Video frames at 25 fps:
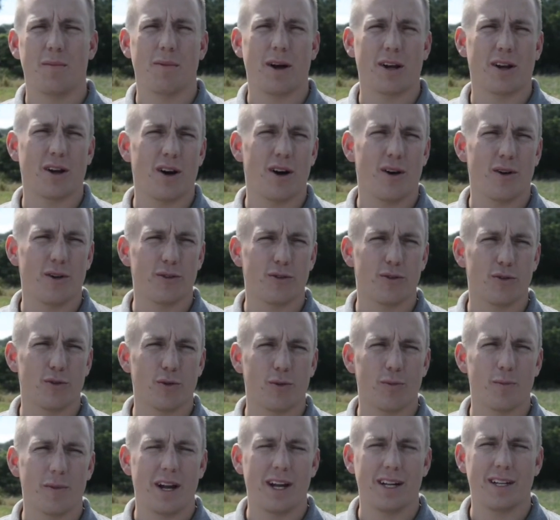my college
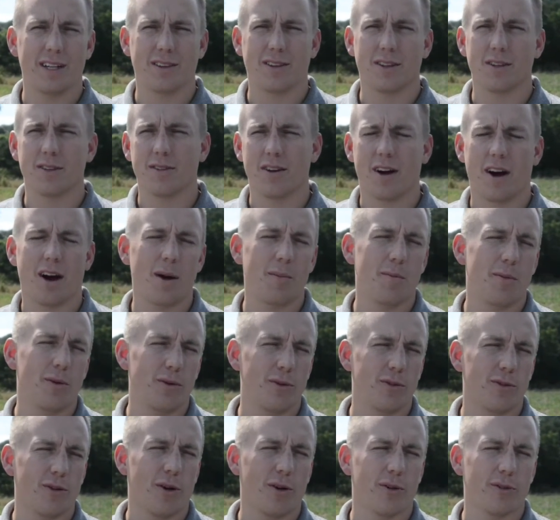roommate at the time
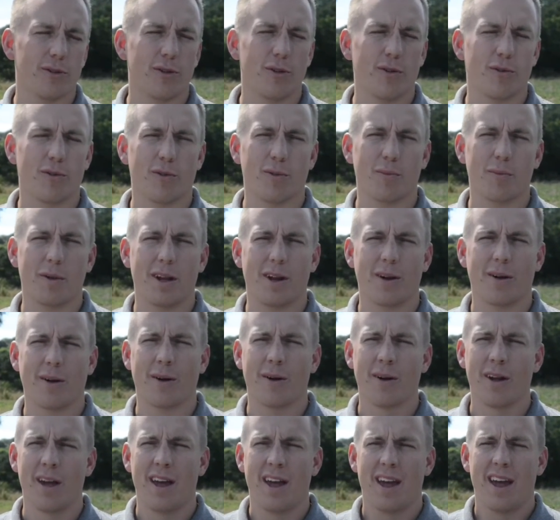who's also from
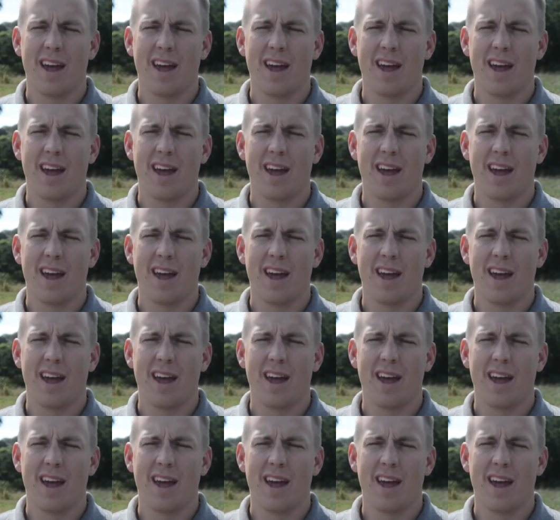here